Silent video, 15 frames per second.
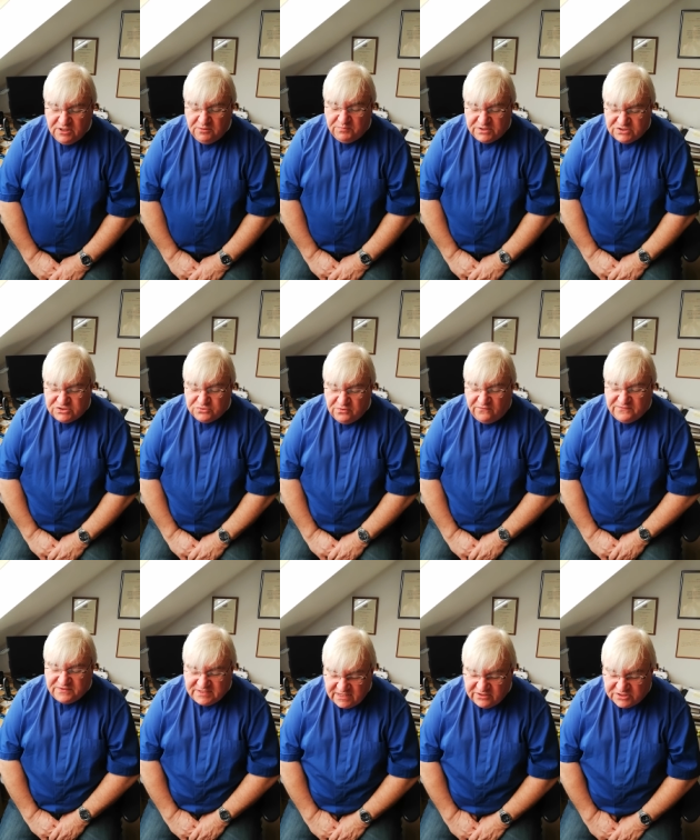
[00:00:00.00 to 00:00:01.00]
but who
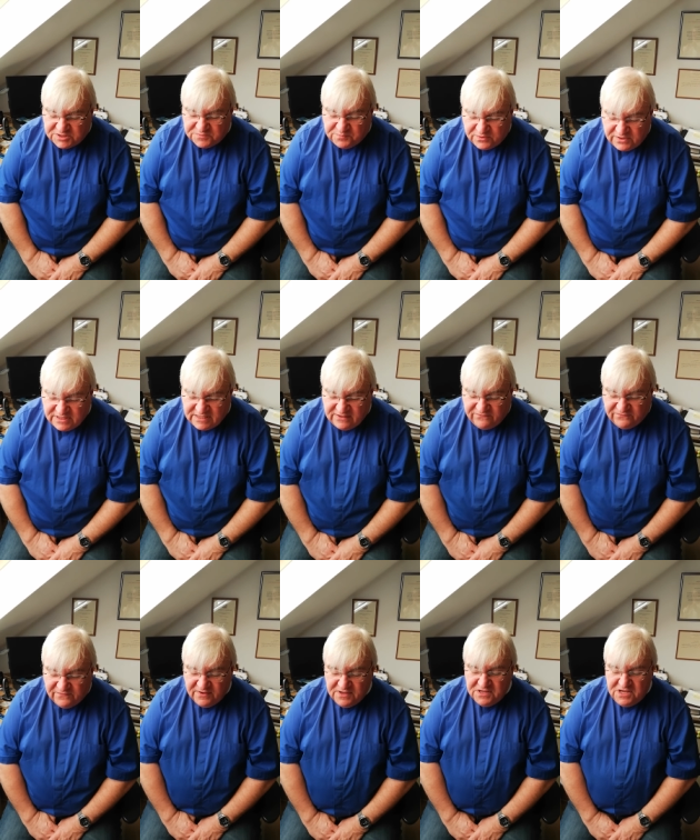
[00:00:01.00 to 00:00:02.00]
have dared to believe
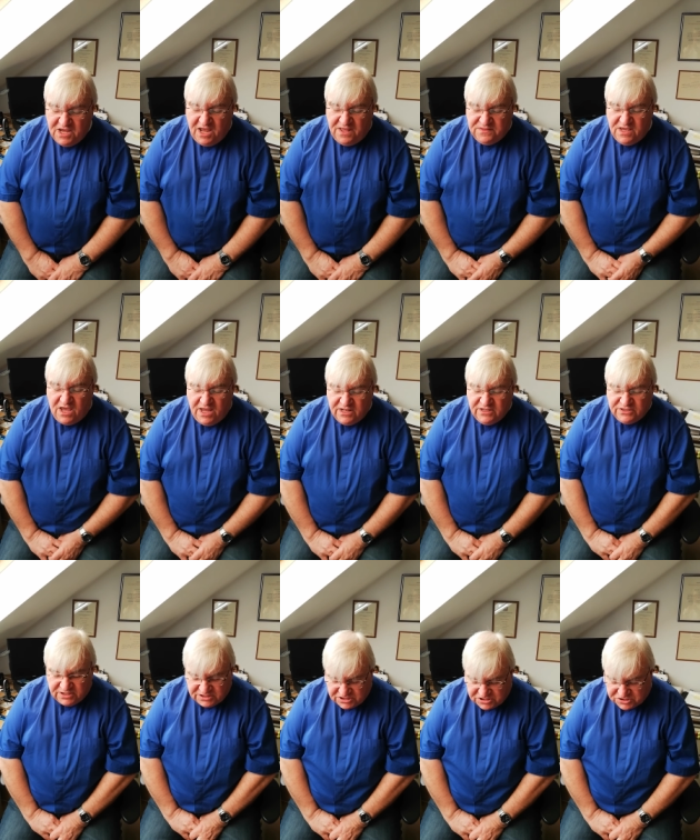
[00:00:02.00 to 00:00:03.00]
in the
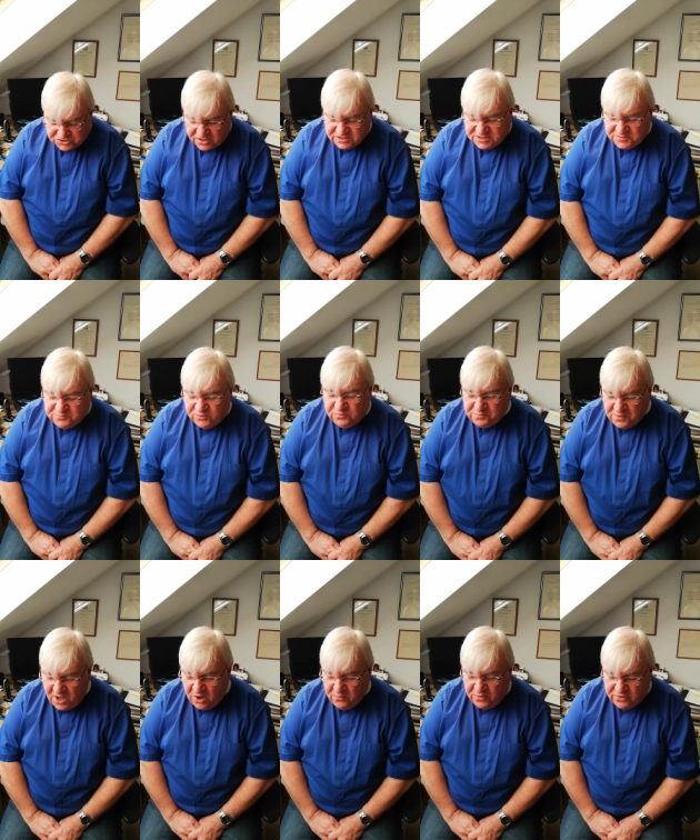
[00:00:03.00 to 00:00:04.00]
indestructible
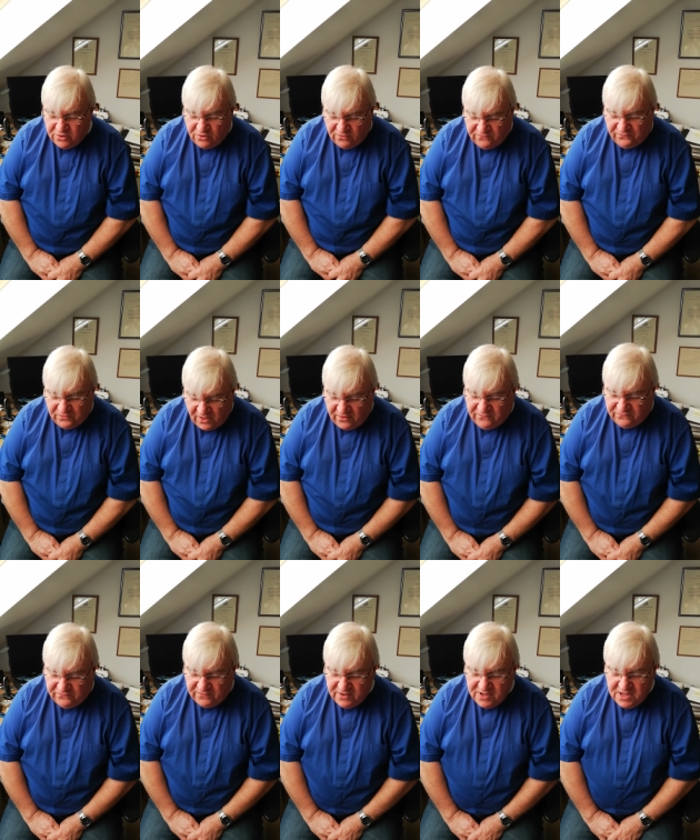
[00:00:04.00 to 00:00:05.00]
power of
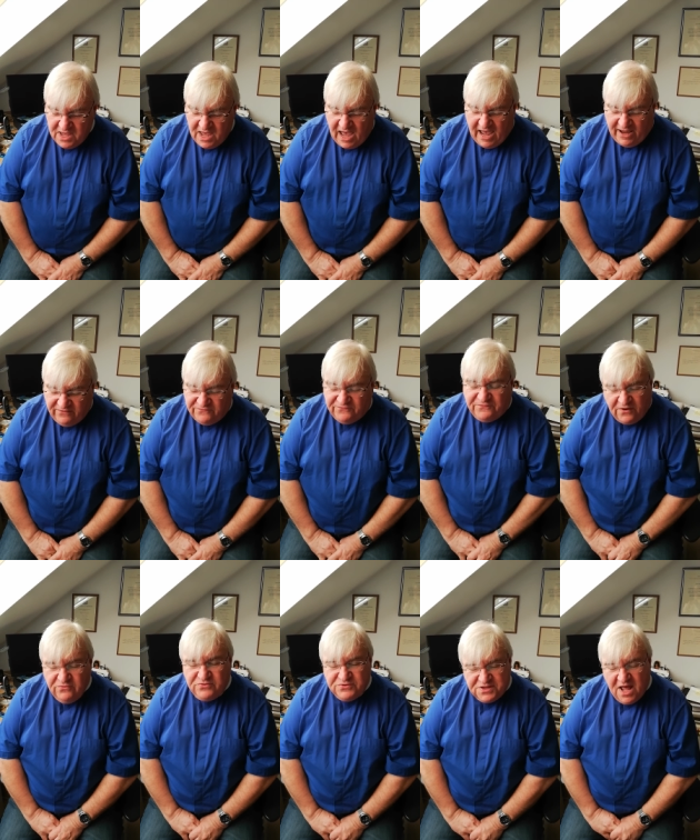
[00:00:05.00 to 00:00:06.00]
love and
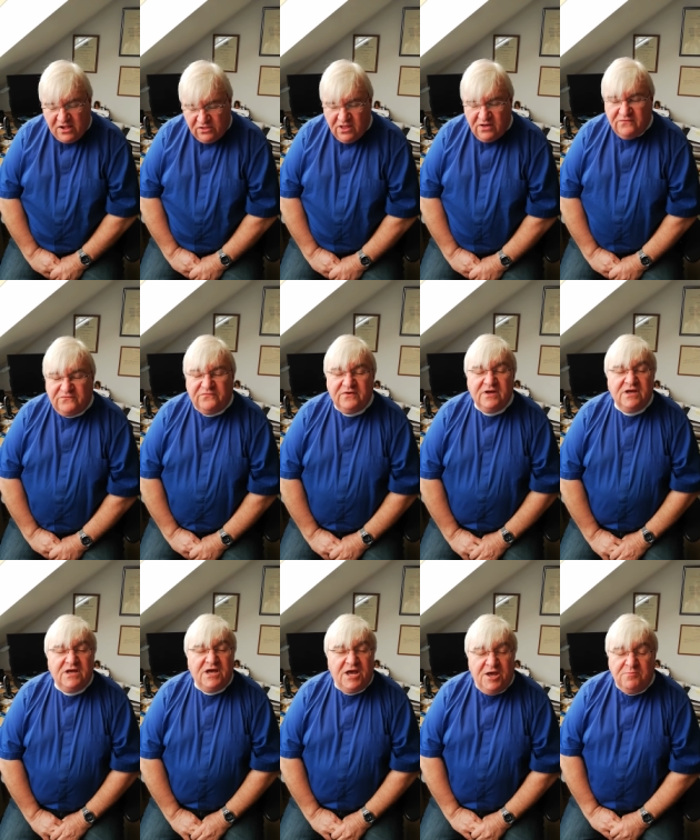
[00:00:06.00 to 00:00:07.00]
found that love
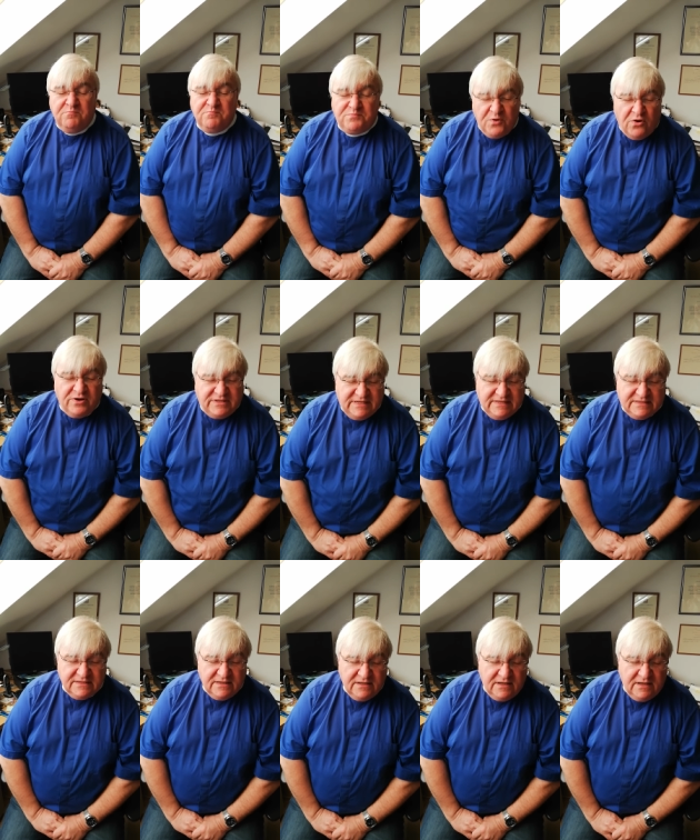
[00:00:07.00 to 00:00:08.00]
embodied
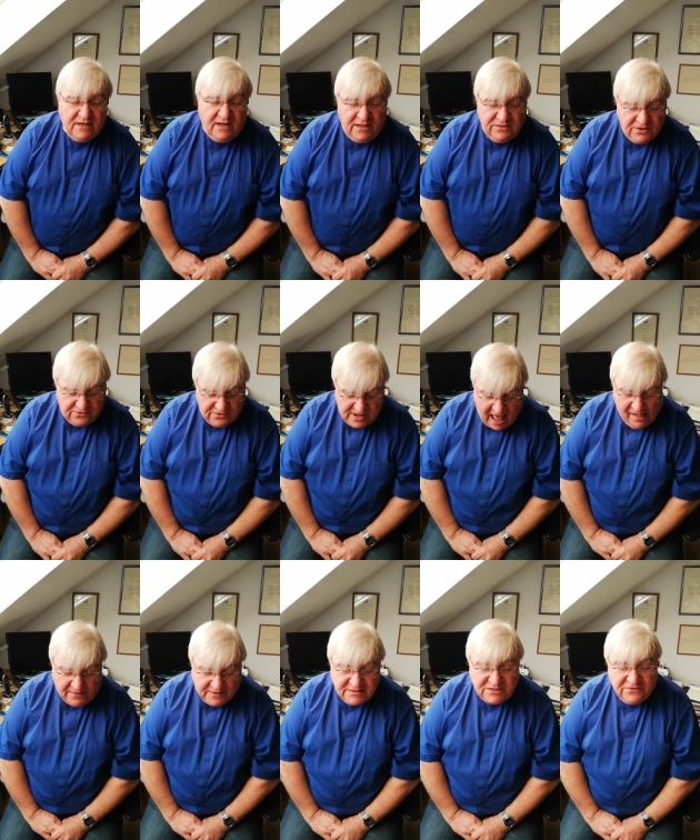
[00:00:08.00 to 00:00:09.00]
in the
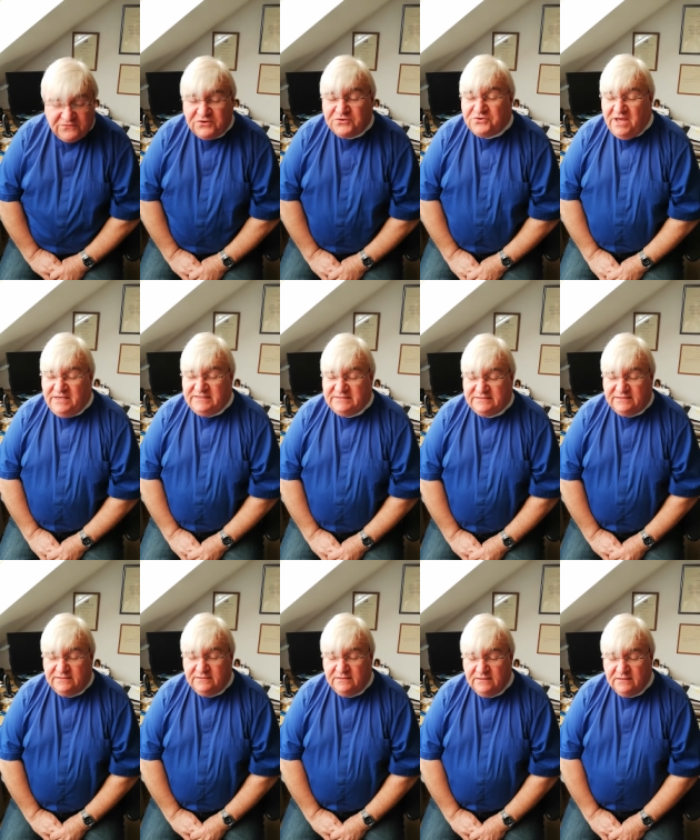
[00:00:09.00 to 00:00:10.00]
reality of Christ.
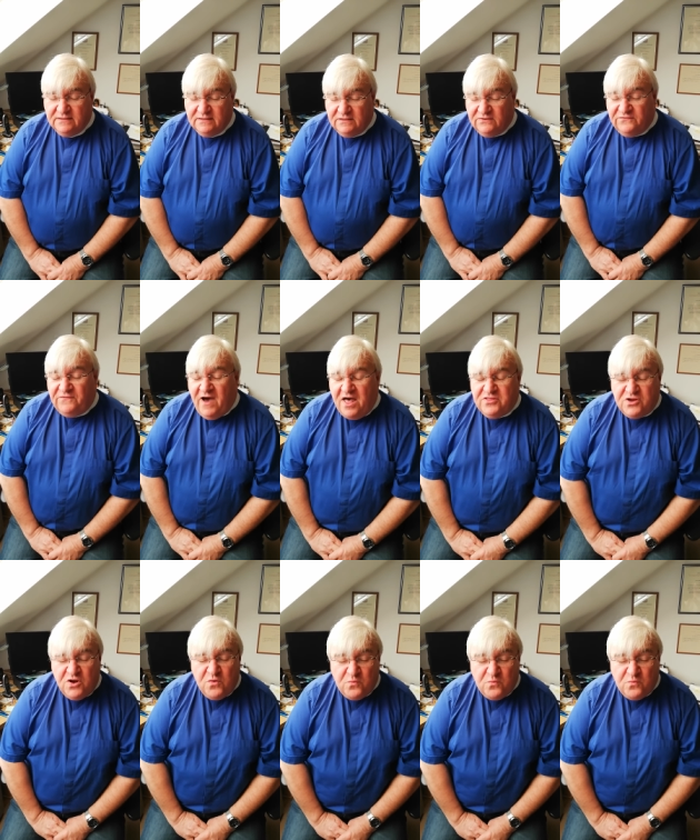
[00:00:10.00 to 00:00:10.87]
Father,